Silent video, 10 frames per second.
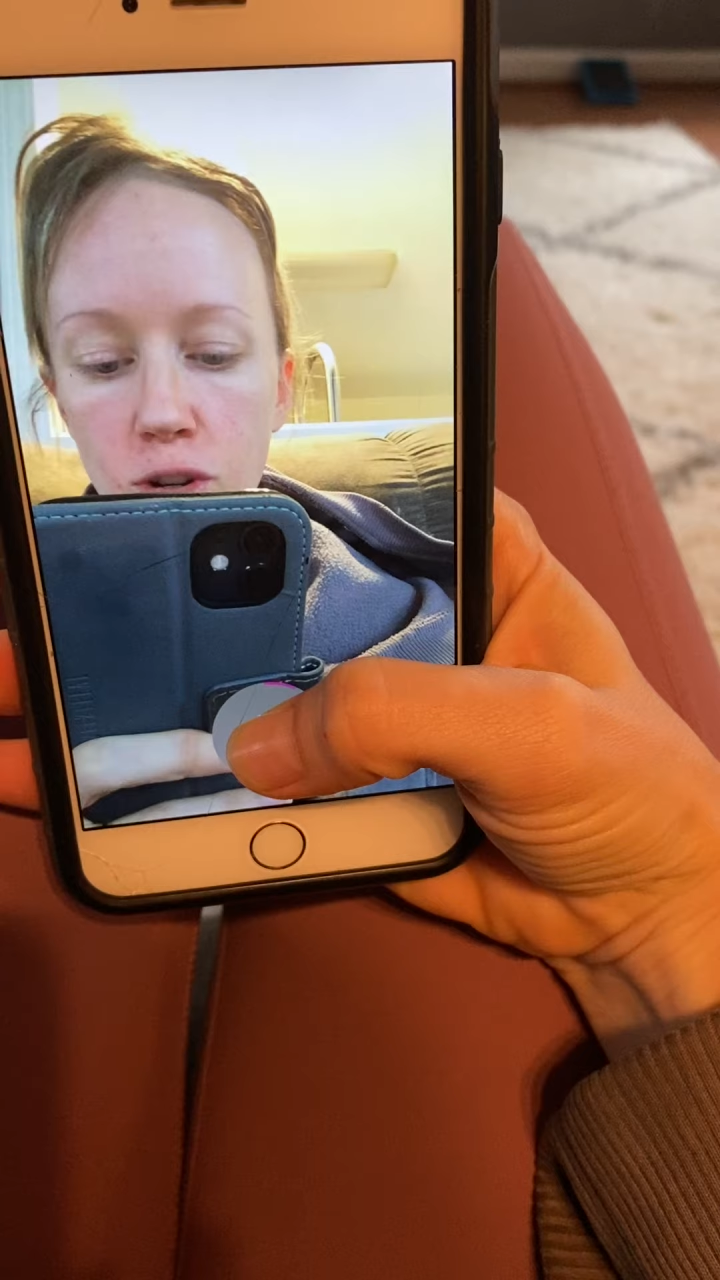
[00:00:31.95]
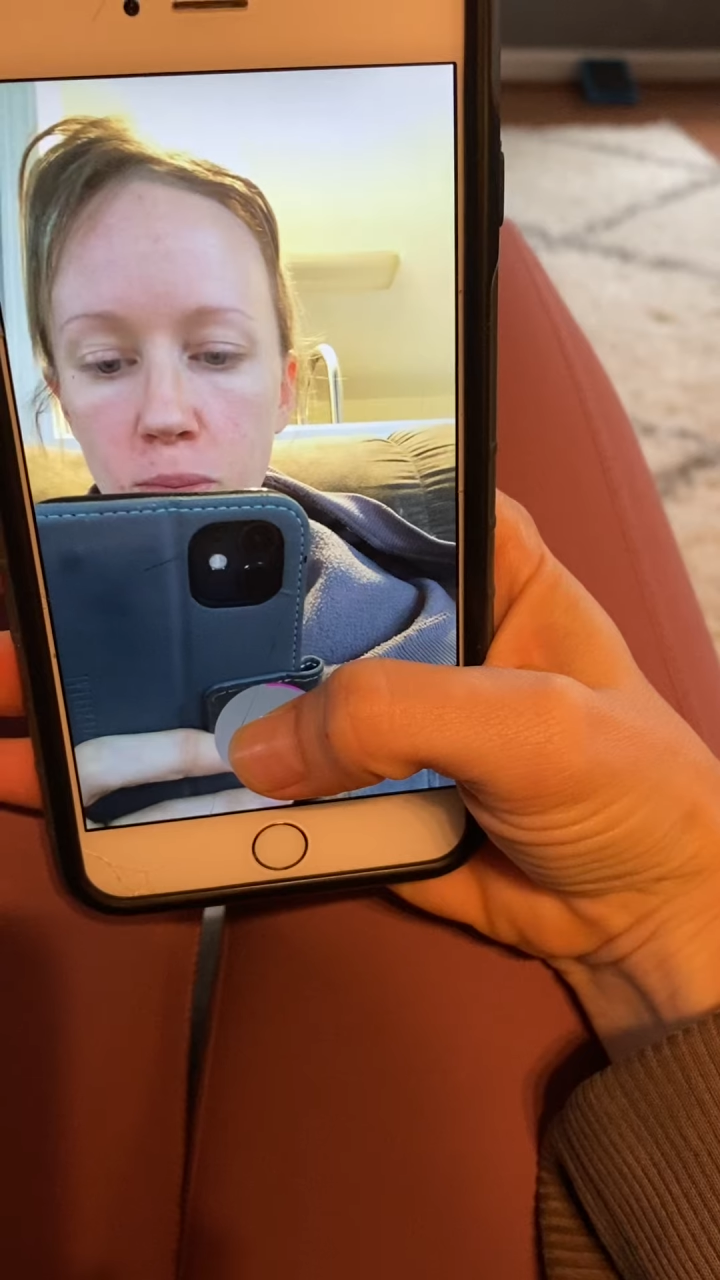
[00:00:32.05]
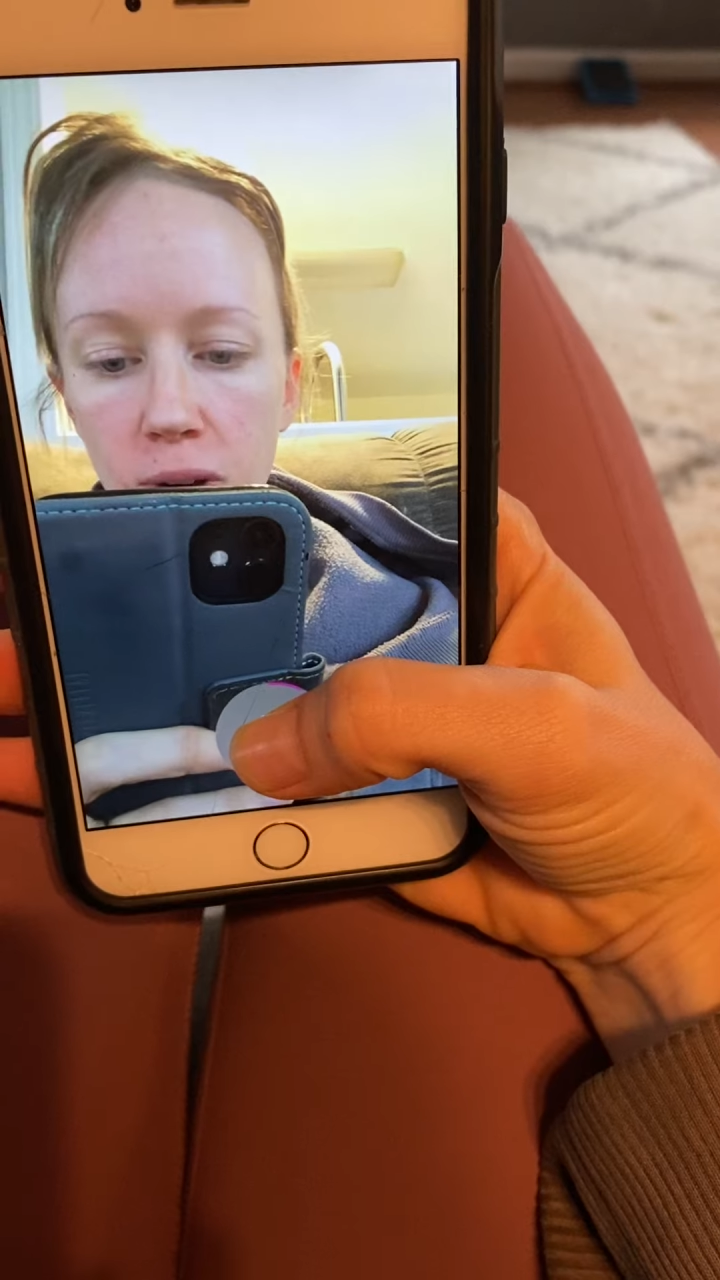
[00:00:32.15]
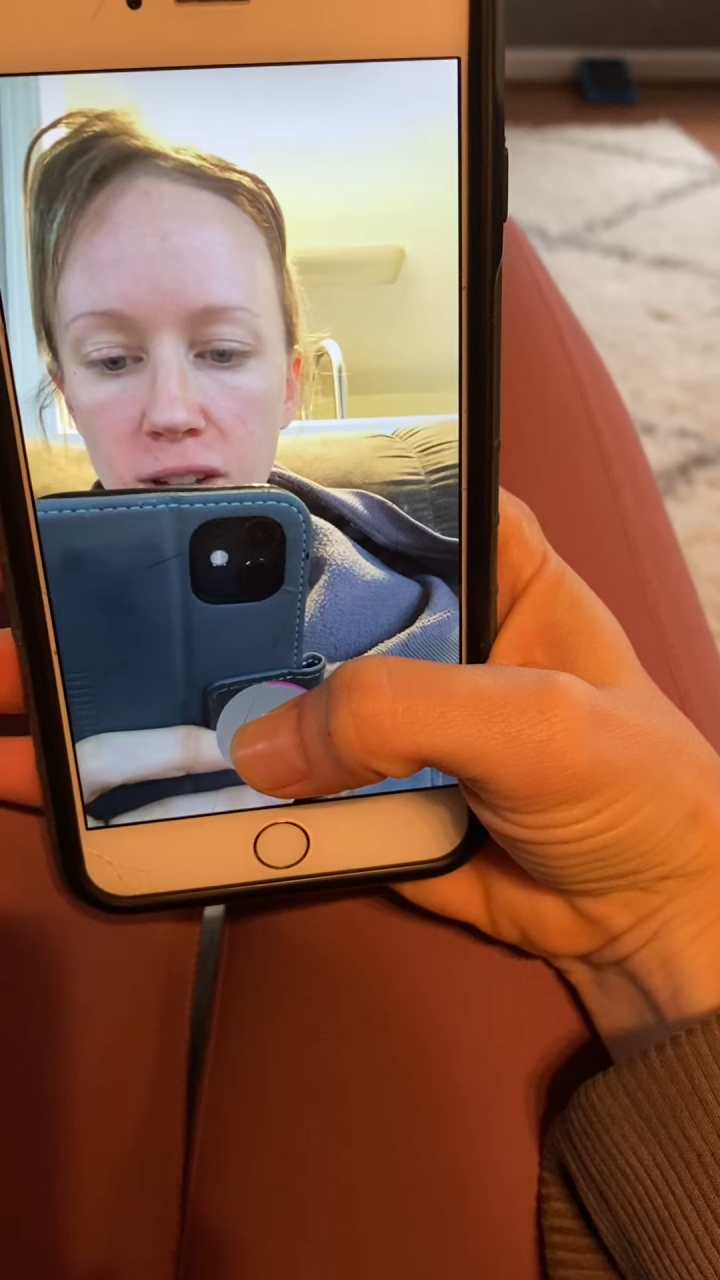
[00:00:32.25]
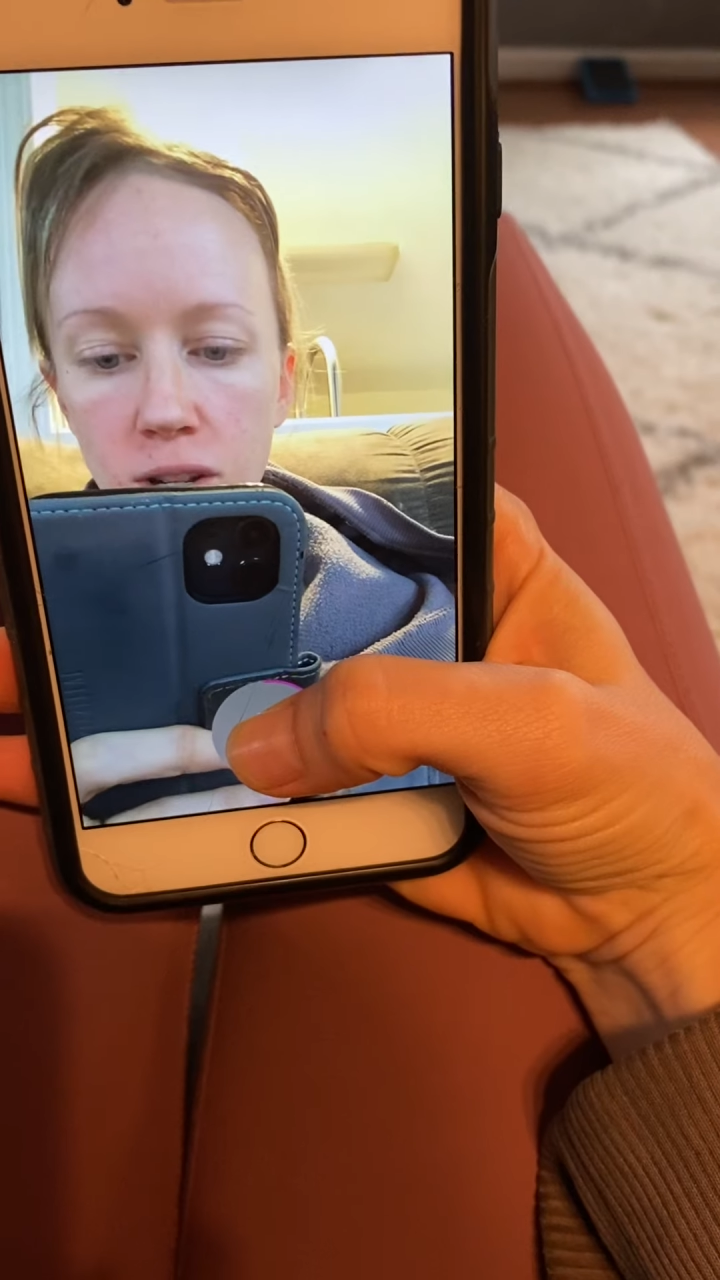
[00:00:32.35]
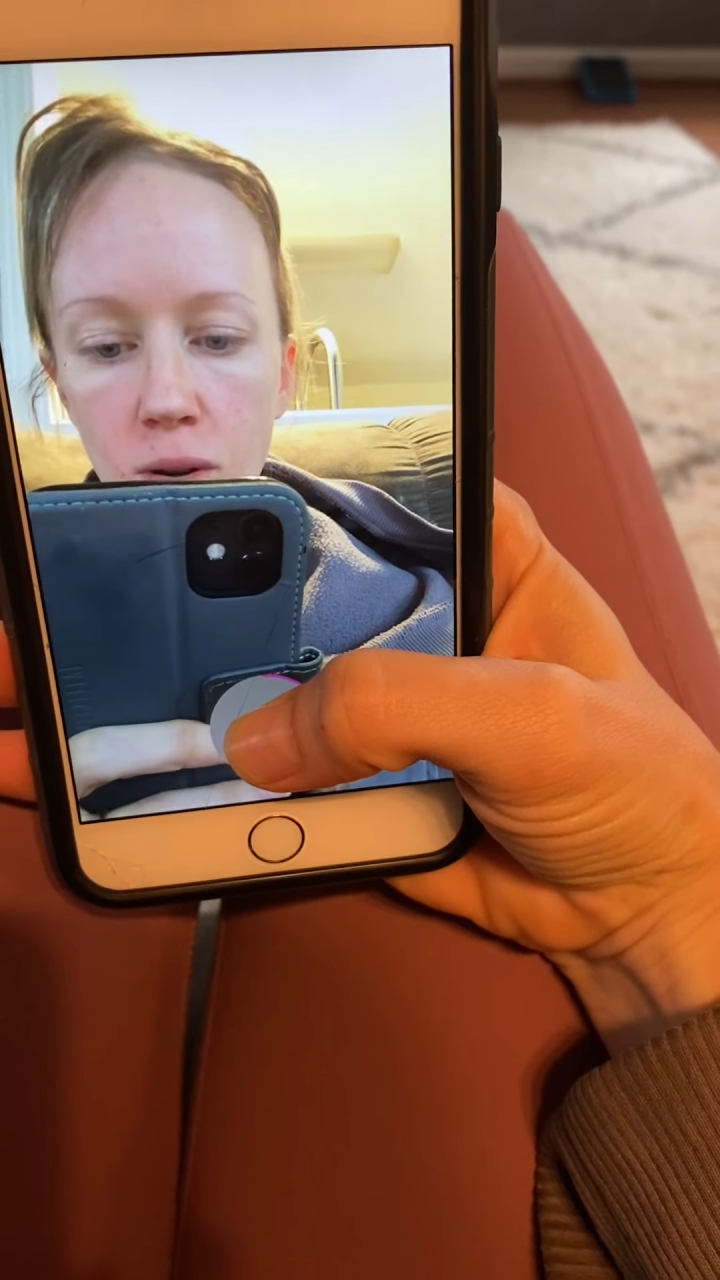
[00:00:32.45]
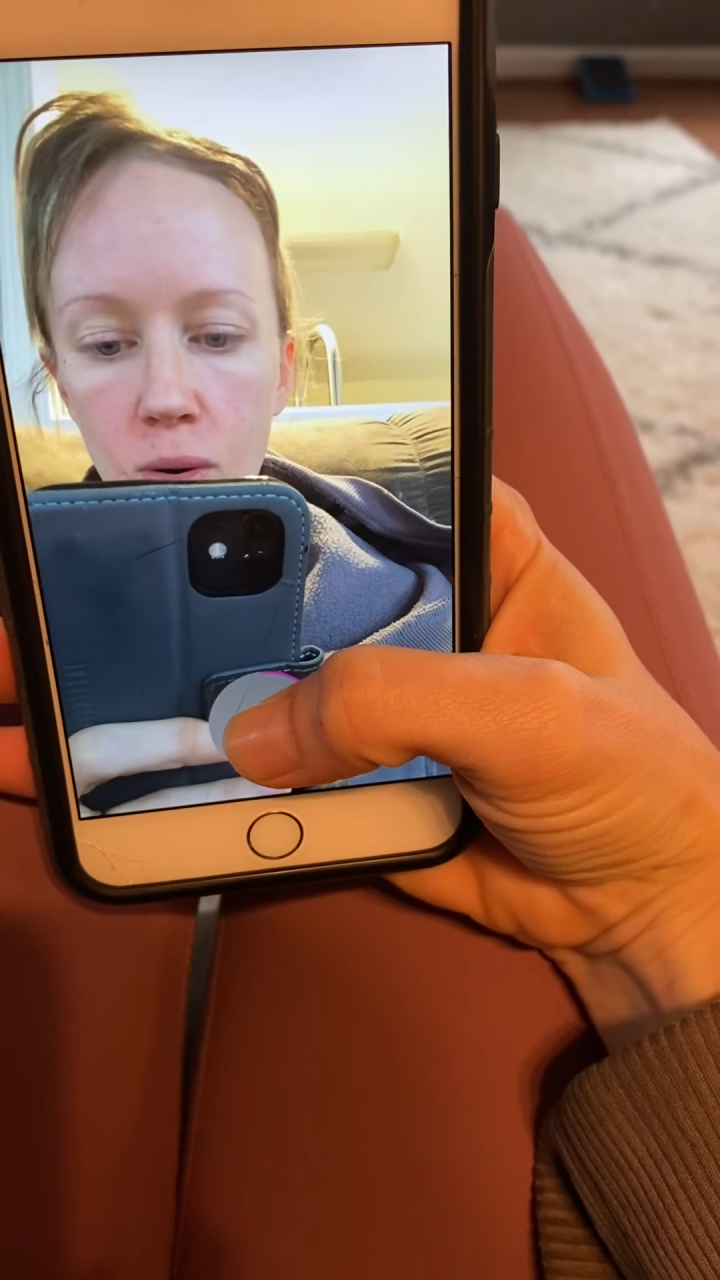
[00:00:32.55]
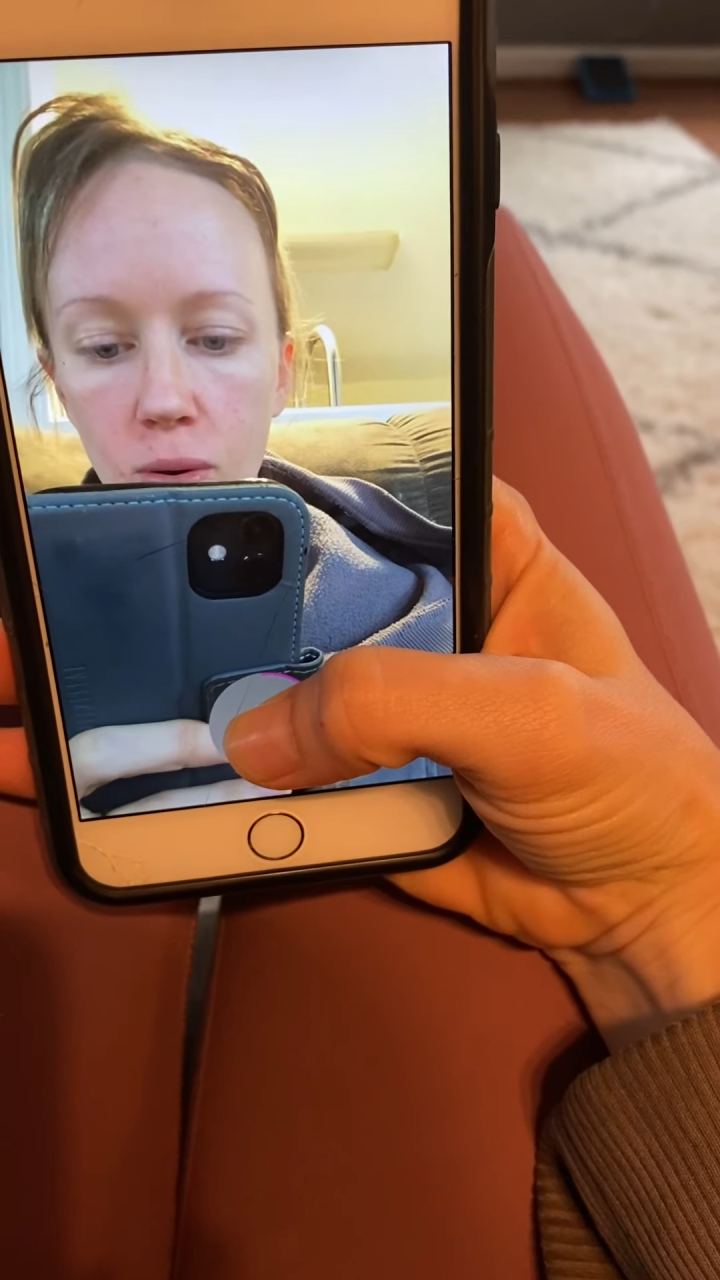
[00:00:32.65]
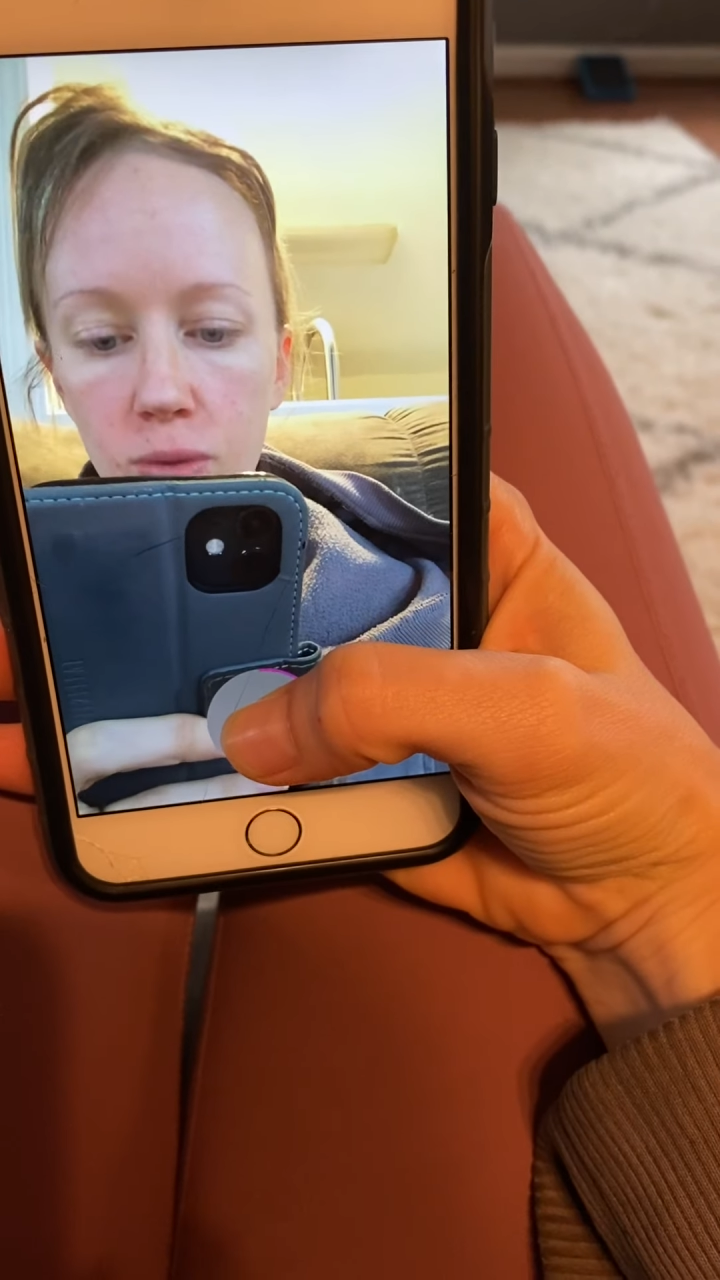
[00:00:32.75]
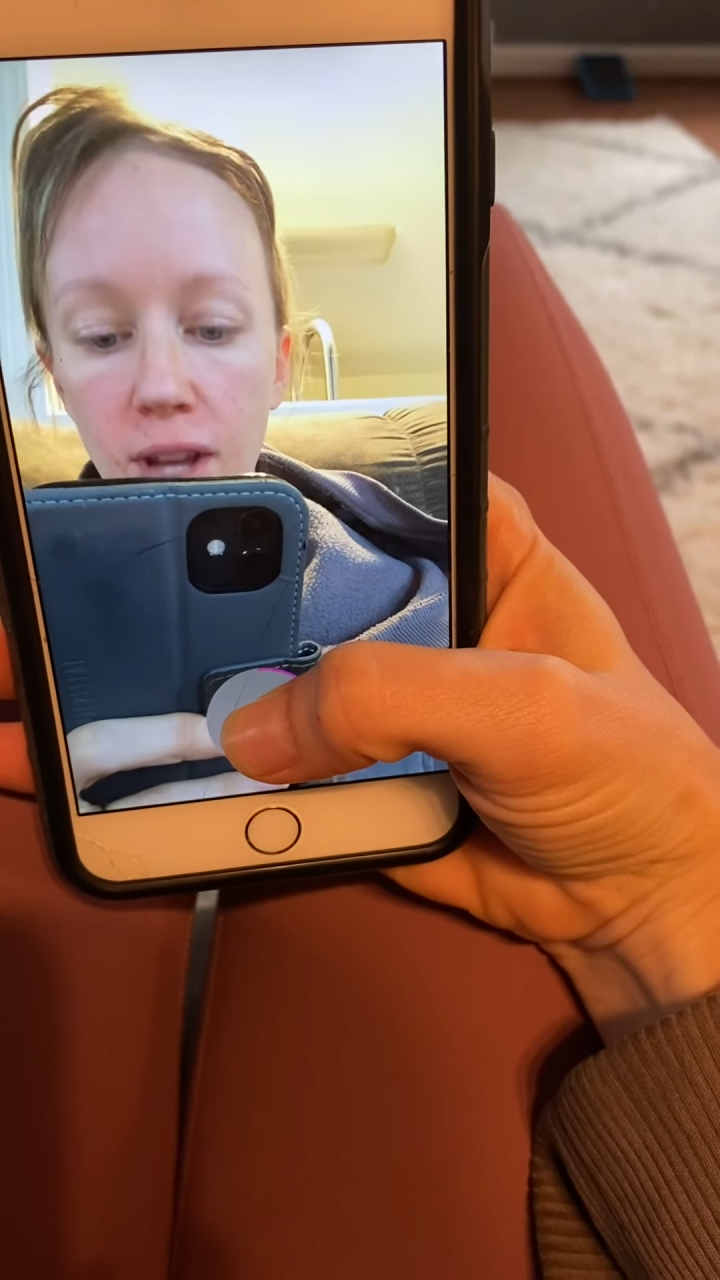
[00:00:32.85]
you press and hold,